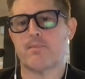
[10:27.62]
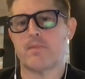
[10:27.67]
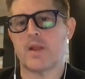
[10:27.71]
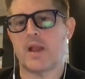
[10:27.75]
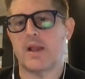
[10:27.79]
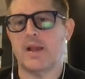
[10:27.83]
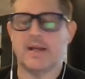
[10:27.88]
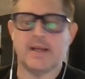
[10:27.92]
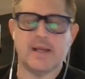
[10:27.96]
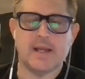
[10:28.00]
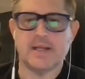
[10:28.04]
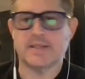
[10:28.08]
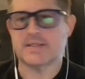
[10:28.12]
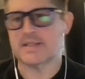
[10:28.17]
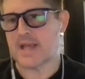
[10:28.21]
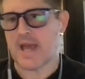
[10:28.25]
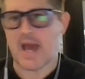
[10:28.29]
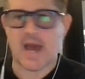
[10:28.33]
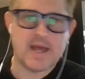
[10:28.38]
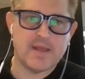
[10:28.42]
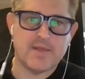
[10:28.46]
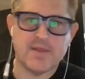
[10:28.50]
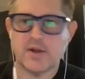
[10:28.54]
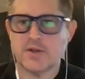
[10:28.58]
it's
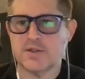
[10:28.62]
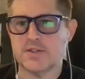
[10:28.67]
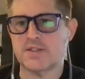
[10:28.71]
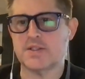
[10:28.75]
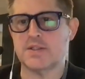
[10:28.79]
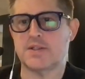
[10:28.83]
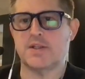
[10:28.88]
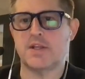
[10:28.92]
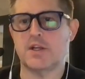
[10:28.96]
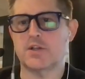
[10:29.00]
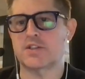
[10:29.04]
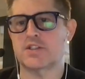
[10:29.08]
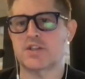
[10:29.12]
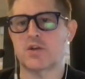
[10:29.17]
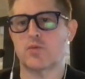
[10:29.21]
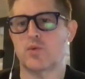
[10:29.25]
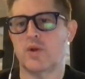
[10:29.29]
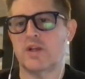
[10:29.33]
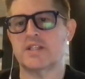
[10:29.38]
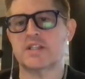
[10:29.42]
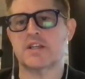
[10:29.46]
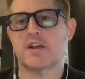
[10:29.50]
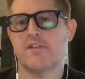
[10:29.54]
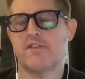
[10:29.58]
kind of, there's the
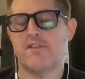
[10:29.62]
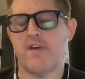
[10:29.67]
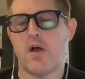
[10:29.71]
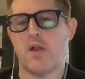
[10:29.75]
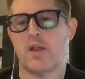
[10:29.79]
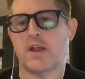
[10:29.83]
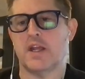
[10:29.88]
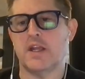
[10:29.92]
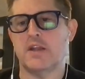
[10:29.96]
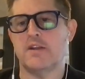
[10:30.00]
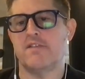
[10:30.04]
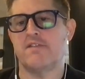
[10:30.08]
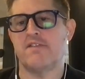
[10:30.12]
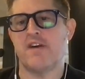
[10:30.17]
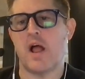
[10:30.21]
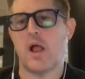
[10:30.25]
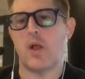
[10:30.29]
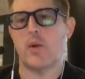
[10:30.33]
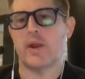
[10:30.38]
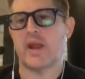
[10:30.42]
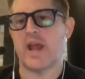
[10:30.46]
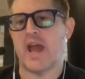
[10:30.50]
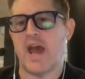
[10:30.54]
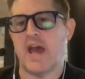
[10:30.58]
risk of falling into
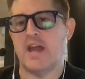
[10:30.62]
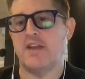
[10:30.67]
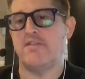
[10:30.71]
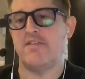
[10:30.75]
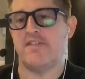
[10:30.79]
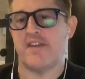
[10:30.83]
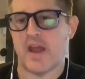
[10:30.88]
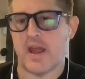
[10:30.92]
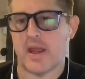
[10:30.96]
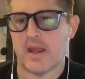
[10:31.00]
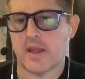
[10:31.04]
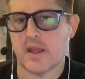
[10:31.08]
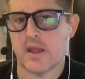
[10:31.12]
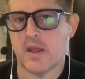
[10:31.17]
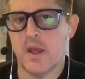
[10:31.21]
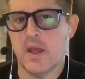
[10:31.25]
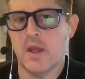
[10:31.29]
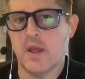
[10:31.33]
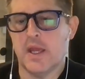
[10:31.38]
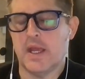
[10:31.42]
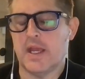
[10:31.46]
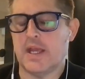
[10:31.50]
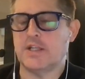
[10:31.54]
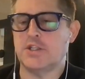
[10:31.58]
following a head fake
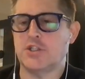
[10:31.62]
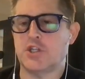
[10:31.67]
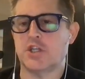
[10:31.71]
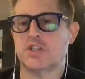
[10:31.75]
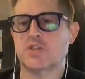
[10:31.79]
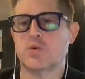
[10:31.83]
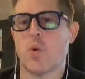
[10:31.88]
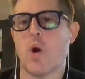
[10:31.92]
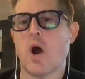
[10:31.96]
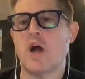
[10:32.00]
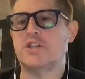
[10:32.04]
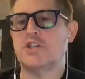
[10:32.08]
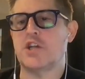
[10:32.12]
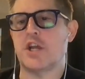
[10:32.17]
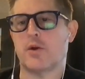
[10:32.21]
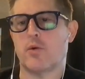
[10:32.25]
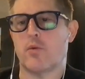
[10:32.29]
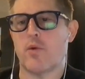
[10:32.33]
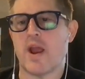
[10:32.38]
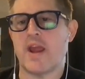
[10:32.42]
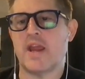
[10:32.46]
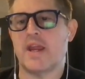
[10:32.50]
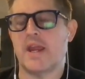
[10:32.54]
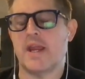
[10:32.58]
in just watching
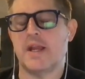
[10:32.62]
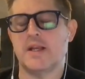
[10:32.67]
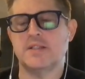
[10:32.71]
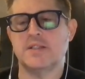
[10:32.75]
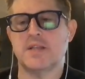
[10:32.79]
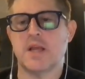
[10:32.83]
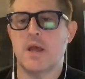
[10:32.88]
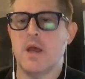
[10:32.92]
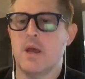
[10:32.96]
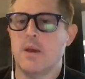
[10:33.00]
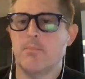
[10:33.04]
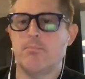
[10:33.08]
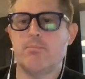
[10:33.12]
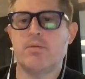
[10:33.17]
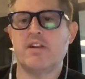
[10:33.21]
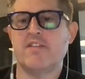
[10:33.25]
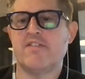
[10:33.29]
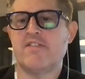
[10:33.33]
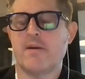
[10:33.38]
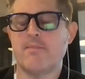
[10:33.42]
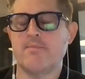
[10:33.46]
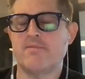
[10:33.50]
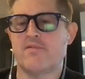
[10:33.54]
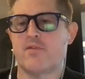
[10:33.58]
rankings. But
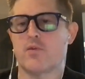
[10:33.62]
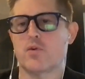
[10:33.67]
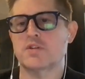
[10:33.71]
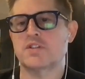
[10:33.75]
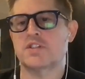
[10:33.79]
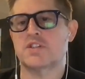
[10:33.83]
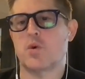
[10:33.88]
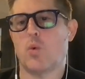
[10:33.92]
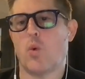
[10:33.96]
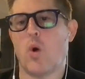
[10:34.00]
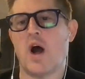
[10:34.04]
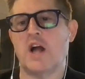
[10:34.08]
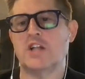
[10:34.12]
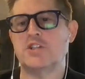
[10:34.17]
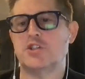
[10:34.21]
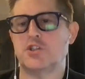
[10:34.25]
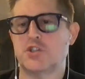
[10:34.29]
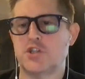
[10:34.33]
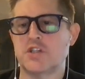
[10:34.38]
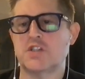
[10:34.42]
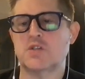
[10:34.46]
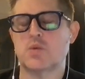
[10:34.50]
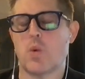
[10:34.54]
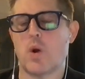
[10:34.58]
if I'm forced to watch
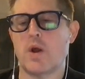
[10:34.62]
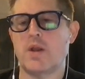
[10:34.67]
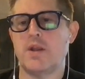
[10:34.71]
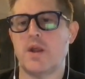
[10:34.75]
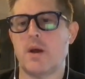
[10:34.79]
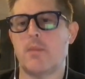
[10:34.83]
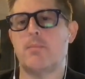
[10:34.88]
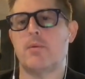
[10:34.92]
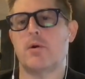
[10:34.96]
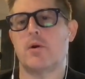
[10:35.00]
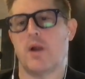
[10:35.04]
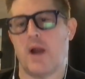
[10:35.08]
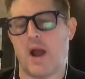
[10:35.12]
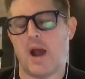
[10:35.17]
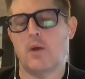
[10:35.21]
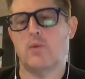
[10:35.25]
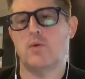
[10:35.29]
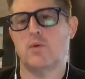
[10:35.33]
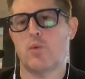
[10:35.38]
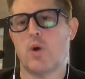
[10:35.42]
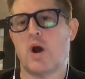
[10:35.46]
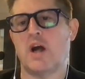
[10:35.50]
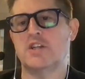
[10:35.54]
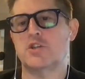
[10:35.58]
just one number, I
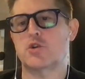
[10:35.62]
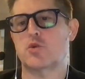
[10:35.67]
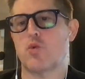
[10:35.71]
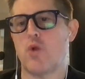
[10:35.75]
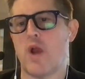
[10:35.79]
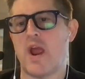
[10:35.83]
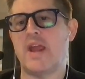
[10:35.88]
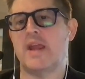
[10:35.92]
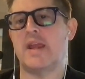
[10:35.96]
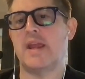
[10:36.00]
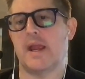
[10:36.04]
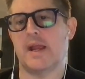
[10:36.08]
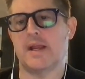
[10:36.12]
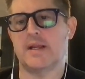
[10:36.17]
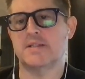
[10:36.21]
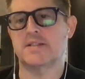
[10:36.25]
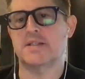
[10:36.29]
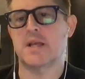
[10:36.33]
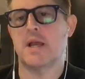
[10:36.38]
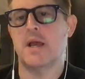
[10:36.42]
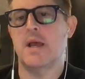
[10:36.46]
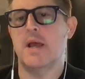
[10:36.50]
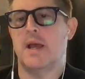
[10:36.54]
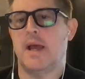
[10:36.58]
would watch
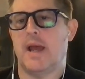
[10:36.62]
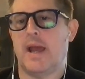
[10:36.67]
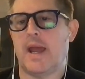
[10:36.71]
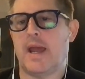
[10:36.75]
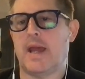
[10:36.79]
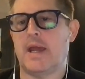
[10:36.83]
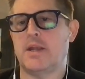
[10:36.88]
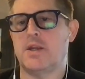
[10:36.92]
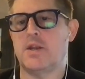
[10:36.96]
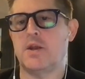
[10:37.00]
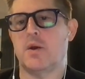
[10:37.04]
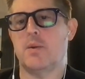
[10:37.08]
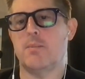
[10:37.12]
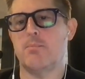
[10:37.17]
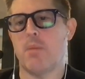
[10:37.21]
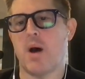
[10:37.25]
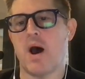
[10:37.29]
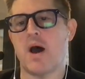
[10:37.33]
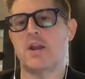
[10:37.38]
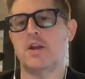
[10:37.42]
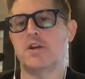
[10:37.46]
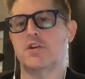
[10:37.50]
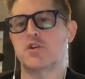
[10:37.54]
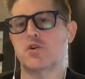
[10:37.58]
rankings and
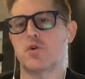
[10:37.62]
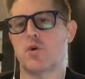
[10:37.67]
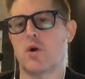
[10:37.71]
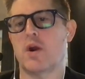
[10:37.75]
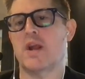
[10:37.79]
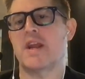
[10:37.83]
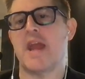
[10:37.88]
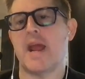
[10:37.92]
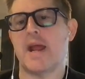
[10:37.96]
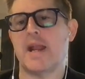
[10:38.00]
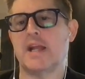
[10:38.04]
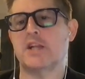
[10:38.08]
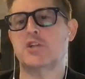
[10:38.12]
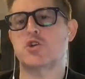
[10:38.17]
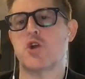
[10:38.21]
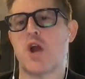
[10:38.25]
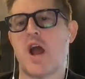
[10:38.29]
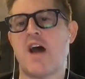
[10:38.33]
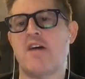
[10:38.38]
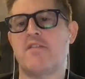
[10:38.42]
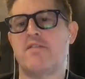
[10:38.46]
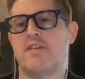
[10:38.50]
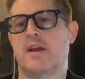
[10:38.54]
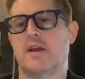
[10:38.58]
monitor organic
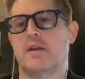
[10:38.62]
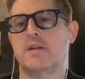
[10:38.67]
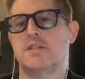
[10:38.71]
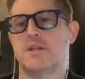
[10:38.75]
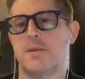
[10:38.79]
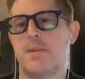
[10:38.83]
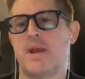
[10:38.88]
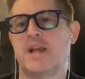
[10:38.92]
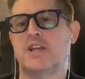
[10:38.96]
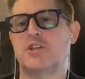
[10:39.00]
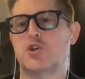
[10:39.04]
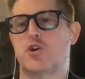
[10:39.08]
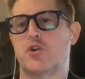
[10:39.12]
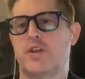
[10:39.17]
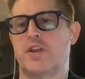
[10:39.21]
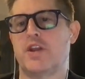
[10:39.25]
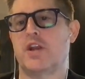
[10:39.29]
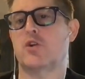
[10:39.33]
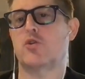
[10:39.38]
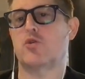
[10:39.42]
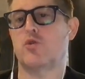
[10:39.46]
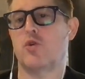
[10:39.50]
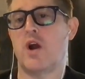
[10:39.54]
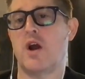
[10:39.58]
traffic to make sure that
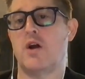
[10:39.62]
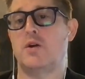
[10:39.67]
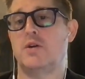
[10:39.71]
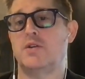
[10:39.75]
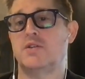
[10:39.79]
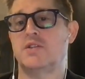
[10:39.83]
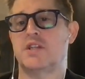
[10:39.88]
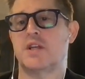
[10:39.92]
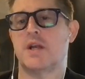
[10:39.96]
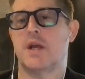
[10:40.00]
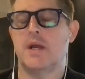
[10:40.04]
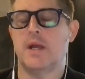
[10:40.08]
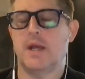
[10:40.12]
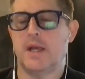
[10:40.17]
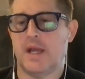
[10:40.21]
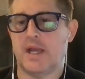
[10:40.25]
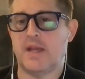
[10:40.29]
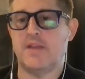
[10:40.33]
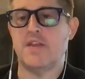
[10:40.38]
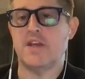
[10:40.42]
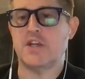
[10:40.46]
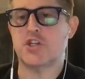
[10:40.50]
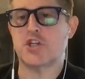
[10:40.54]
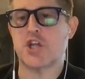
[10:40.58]
it grows
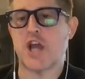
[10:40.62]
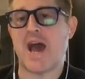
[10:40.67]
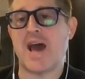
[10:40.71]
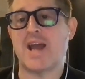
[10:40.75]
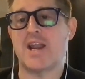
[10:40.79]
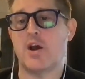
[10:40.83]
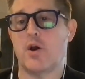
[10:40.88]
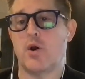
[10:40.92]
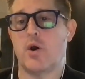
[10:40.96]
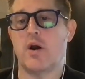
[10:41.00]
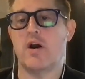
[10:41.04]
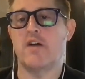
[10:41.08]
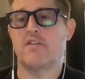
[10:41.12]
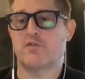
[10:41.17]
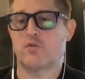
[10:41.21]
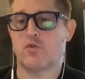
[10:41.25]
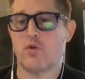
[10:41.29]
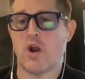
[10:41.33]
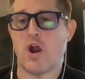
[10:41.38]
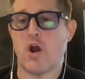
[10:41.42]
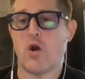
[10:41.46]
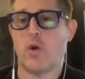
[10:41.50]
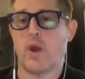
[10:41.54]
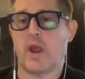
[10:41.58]
in the shadow of
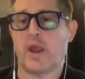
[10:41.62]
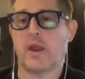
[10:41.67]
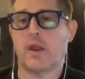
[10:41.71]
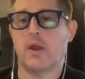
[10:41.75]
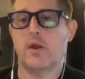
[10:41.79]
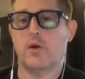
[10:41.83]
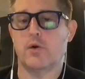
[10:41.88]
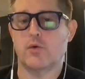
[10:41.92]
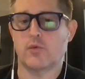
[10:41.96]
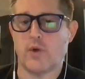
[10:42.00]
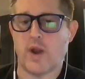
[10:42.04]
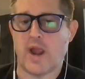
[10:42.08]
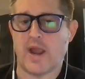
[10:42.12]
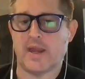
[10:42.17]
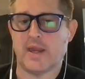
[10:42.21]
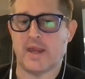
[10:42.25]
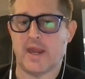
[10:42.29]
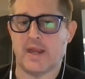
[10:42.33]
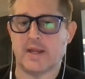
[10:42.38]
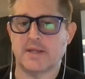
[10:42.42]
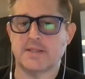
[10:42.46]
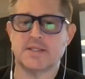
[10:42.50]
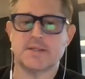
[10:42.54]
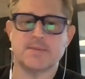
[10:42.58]
growing
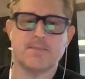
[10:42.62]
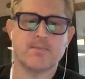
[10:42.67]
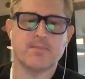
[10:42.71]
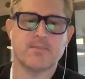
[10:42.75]
rankings.